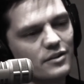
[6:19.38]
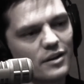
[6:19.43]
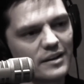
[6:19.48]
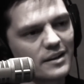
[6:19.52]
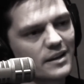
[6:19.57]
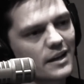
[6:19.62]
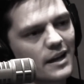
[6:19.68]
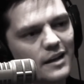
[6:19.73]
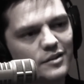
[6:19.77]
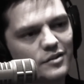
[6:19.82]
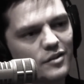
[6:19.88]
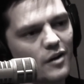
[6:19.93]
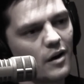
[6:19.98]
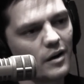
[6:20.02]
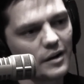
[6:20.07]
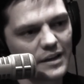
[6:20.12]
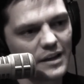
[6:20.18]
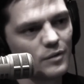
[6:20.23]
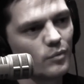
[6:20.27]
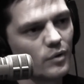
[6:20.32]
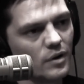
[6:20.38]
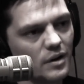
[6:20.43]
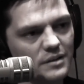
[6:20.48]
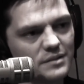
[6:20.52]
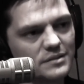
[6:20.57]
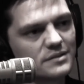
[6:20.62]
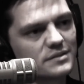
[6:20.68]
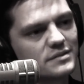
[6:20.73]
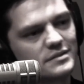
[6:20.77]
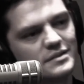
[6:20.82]
any kind of dog he
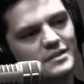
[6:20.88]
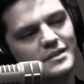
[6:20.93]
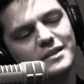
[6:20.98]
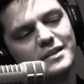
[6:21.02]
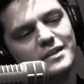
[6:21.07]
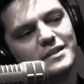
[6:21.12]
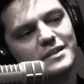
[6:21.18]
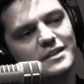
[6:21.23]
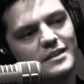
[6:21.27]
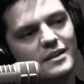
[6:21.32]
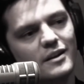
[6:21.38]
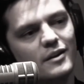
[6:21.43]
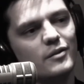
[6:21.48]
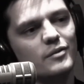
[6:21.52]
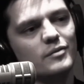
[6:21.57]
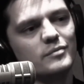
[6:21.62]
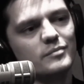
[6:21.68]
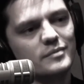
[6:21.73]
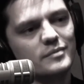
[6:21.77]
wants, you know.